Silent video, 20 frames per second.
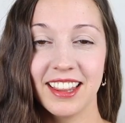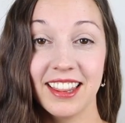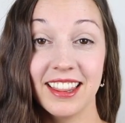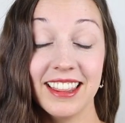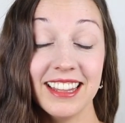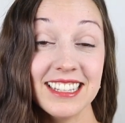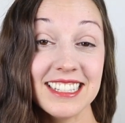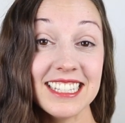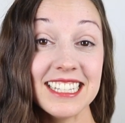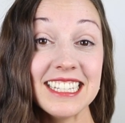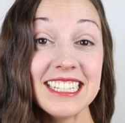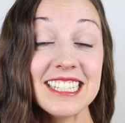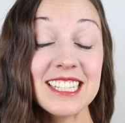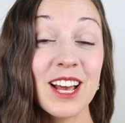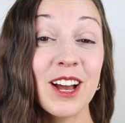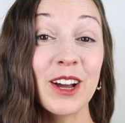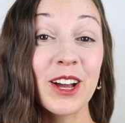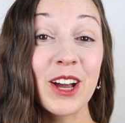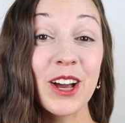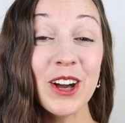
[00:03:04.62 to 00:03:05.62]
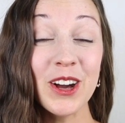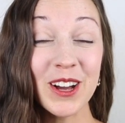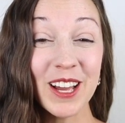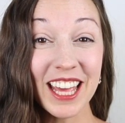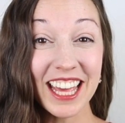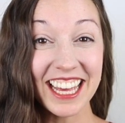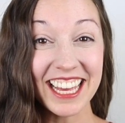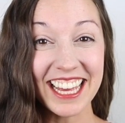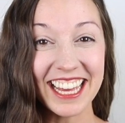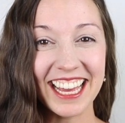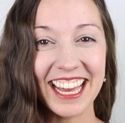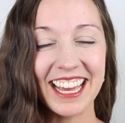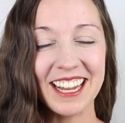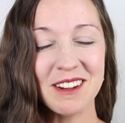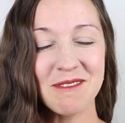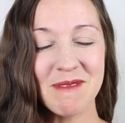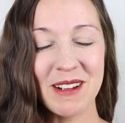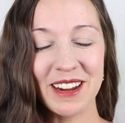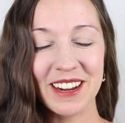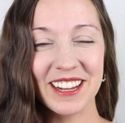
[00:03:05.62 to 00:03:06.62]
This is a cookie in
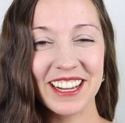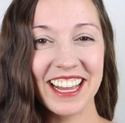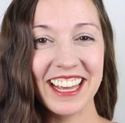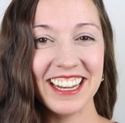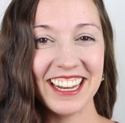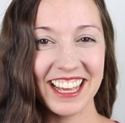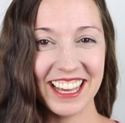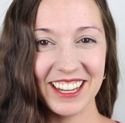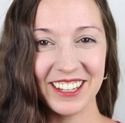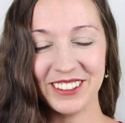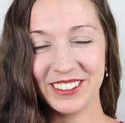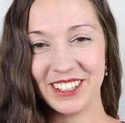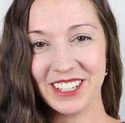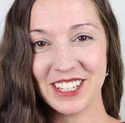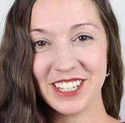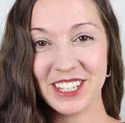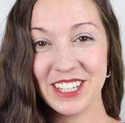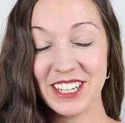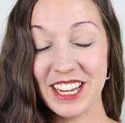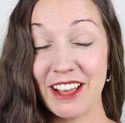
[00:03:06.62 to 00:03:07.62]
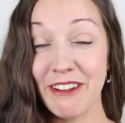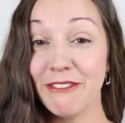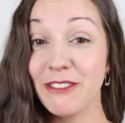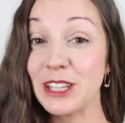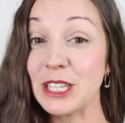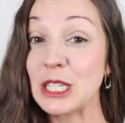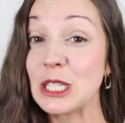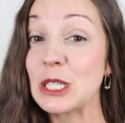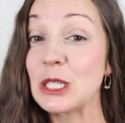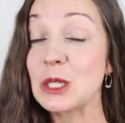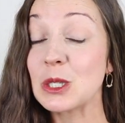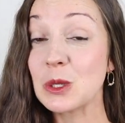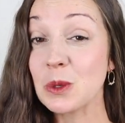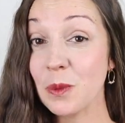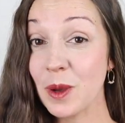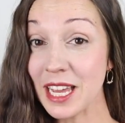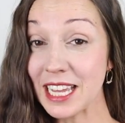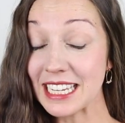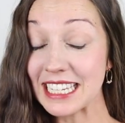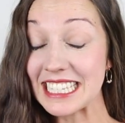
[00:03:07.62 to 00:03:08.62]
American English. If it's
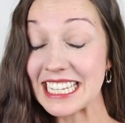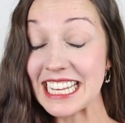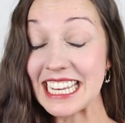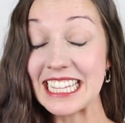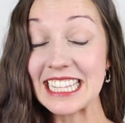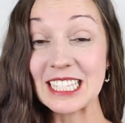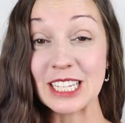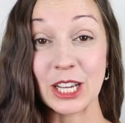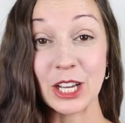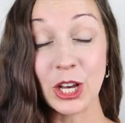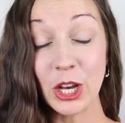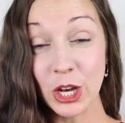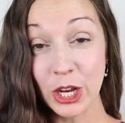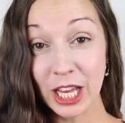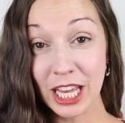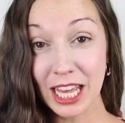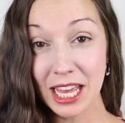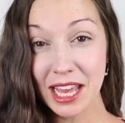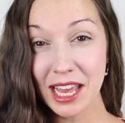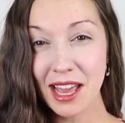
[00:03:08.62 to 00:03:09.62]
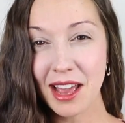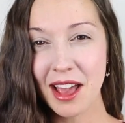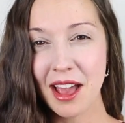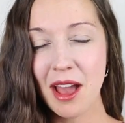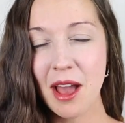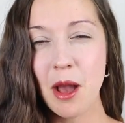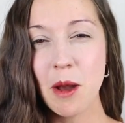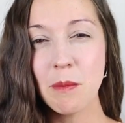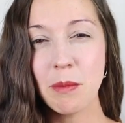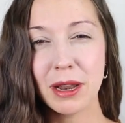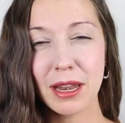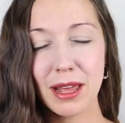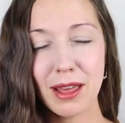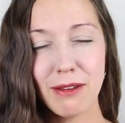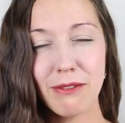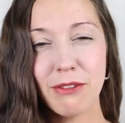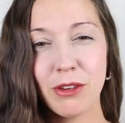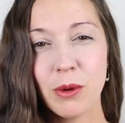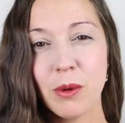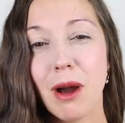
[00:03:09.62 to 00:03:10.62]
sweet, it's a cookie. But
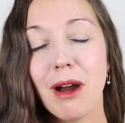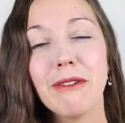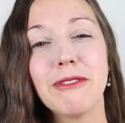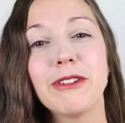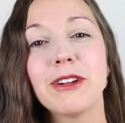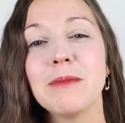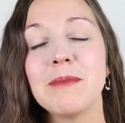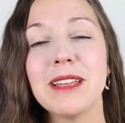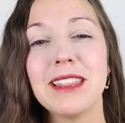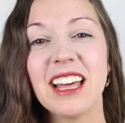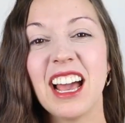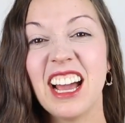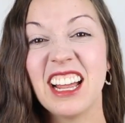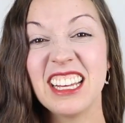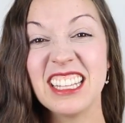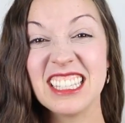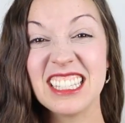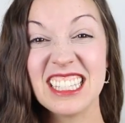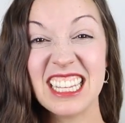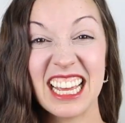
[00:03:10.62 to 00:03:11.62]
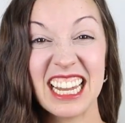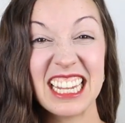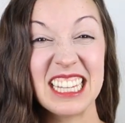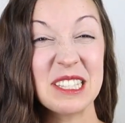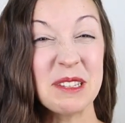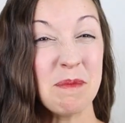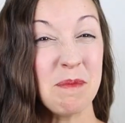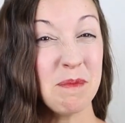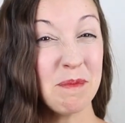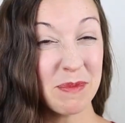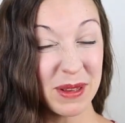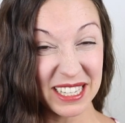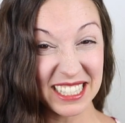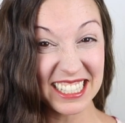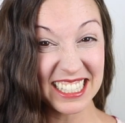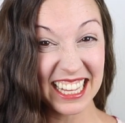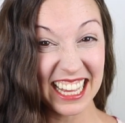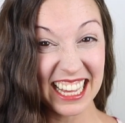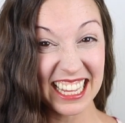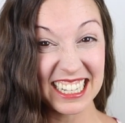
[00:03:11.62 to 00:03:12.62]
if you offered me that and said it's a
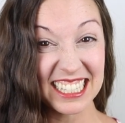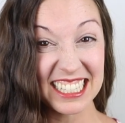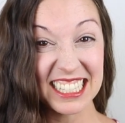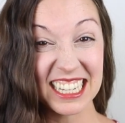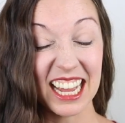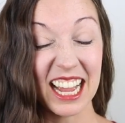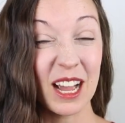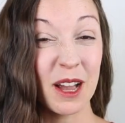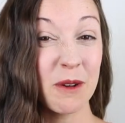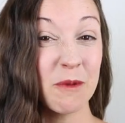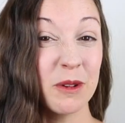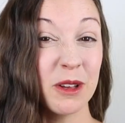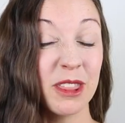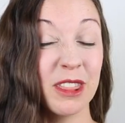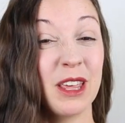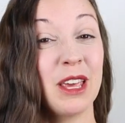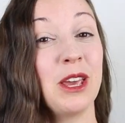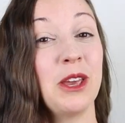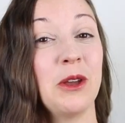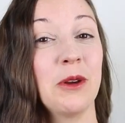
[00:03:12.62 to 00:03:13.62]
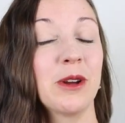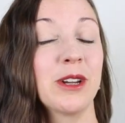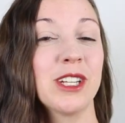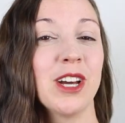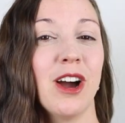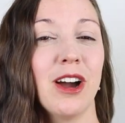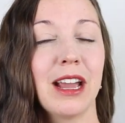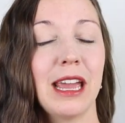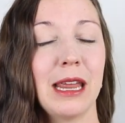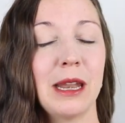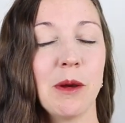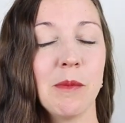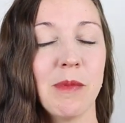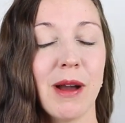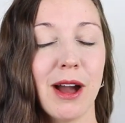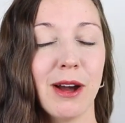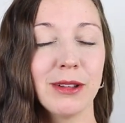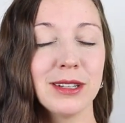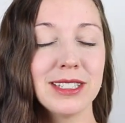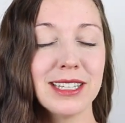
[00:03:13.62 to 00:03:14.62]
biscuit, I would think you're talking
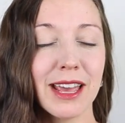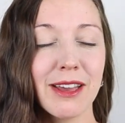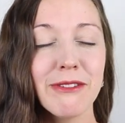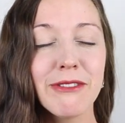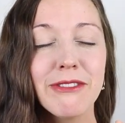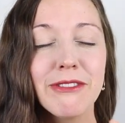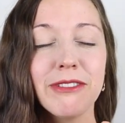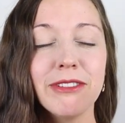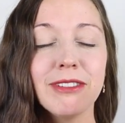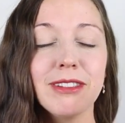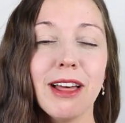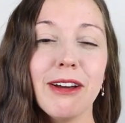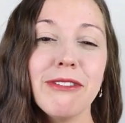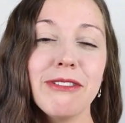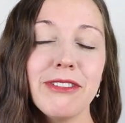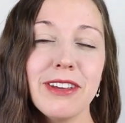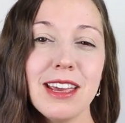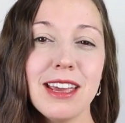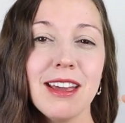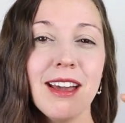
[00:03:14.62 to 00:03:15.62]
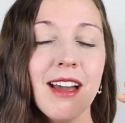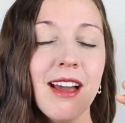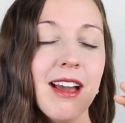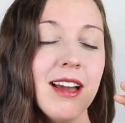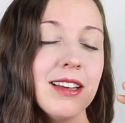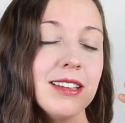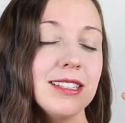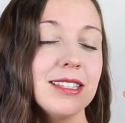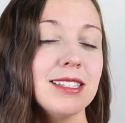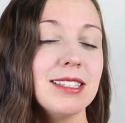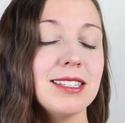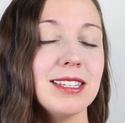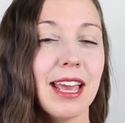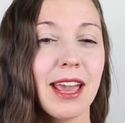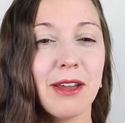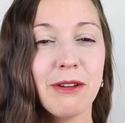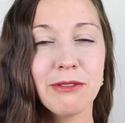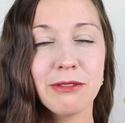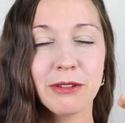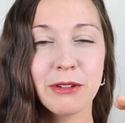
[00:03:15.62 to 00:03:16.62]
about a fluffy,
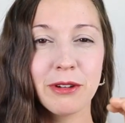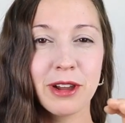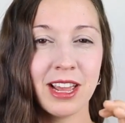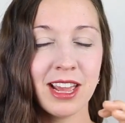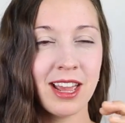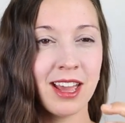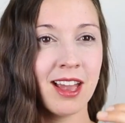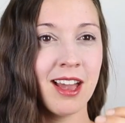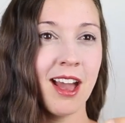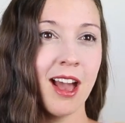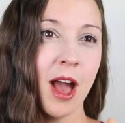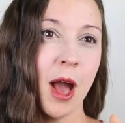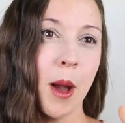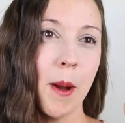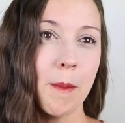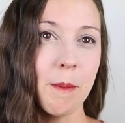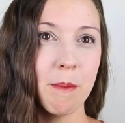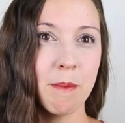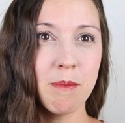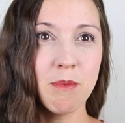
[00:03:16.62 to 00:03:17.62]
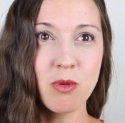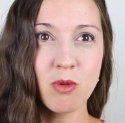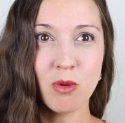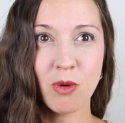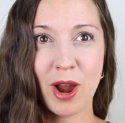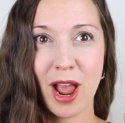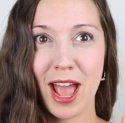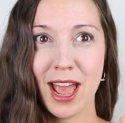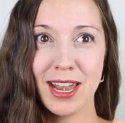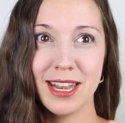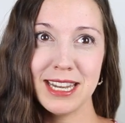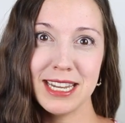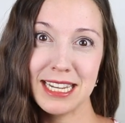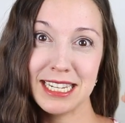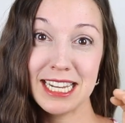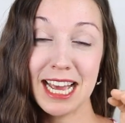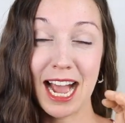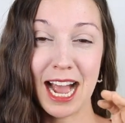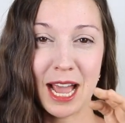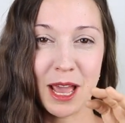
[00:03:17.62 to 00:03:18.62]
savory bread
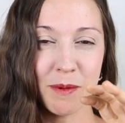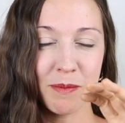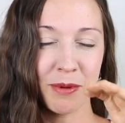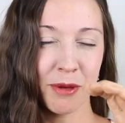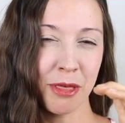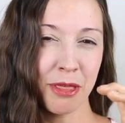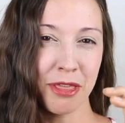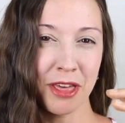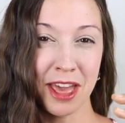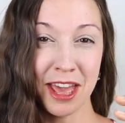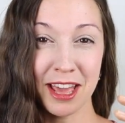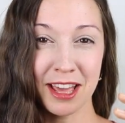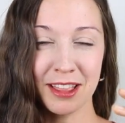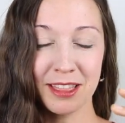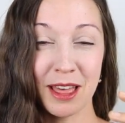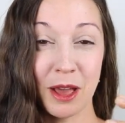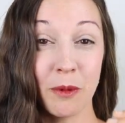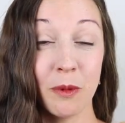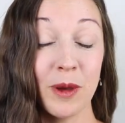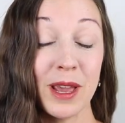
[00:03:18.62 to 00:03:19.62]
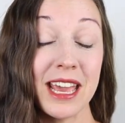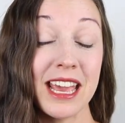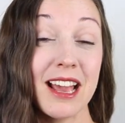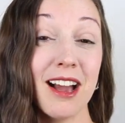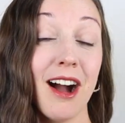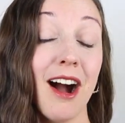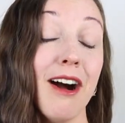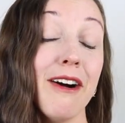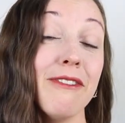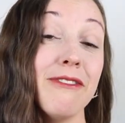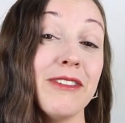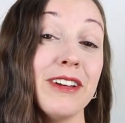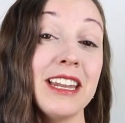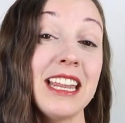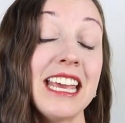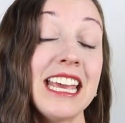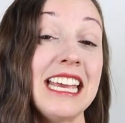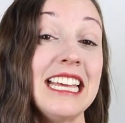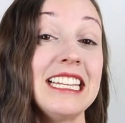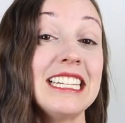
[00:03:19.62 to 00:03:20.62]
type thing that we often
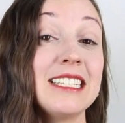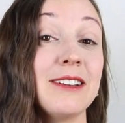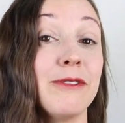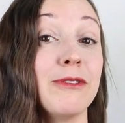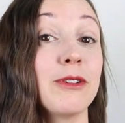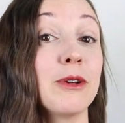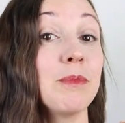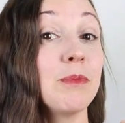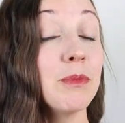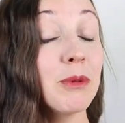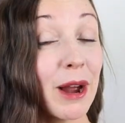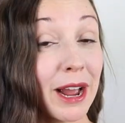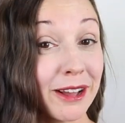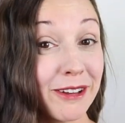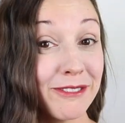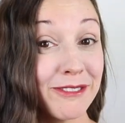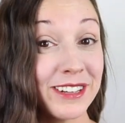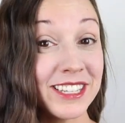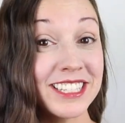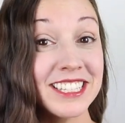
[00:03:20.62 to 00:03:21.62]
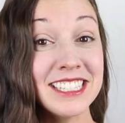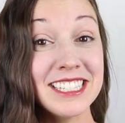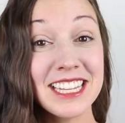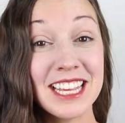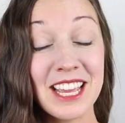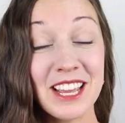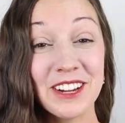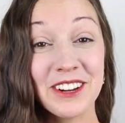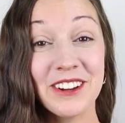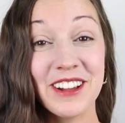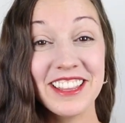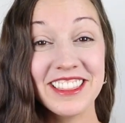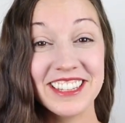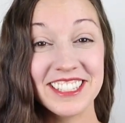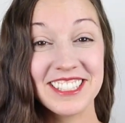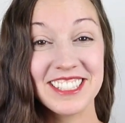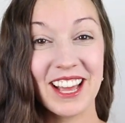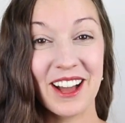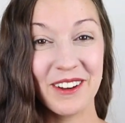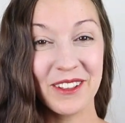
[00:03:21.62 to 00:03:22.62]
eat for breakfast here in
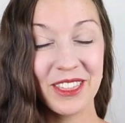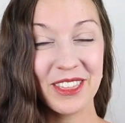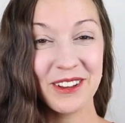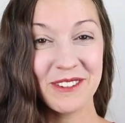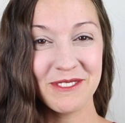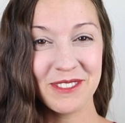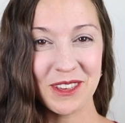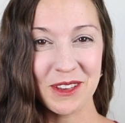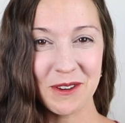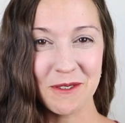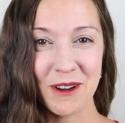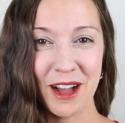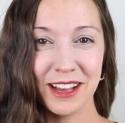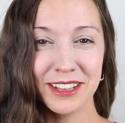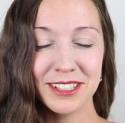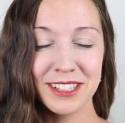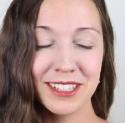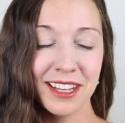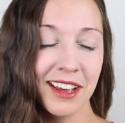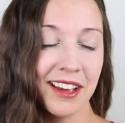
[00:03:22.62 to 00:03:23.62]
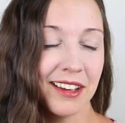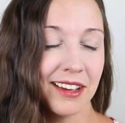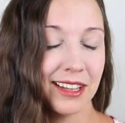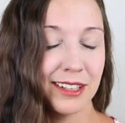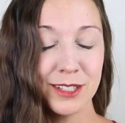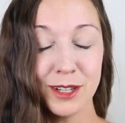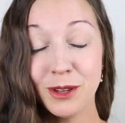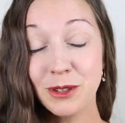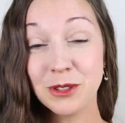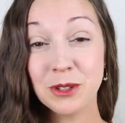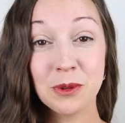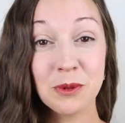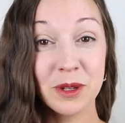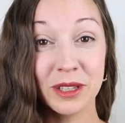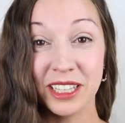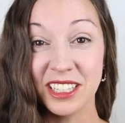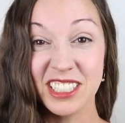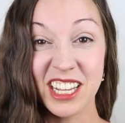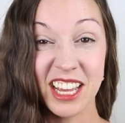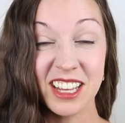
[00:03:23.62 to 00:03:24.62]
the south of the U S. It's also
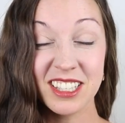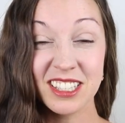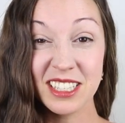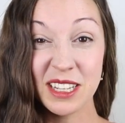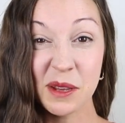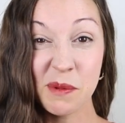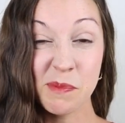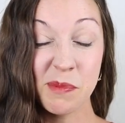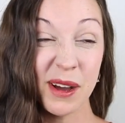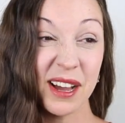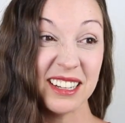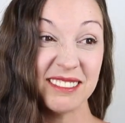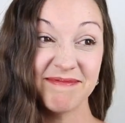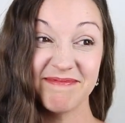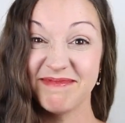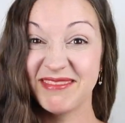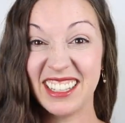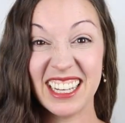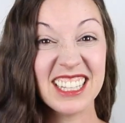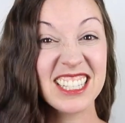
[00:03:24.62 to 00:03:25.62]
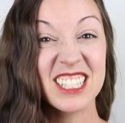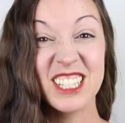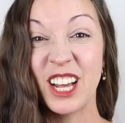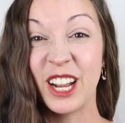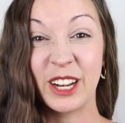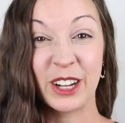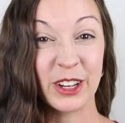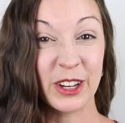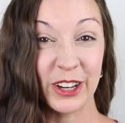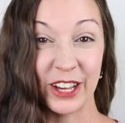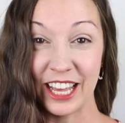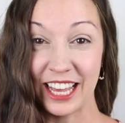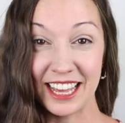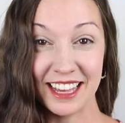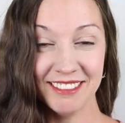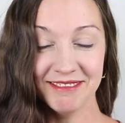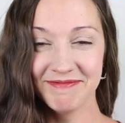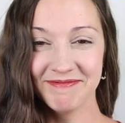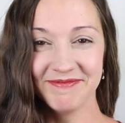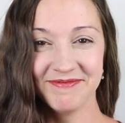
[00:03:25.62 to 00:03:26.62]
really tasty, but it's not a
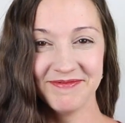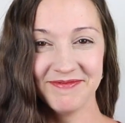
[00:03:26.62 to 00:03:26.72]
cookie.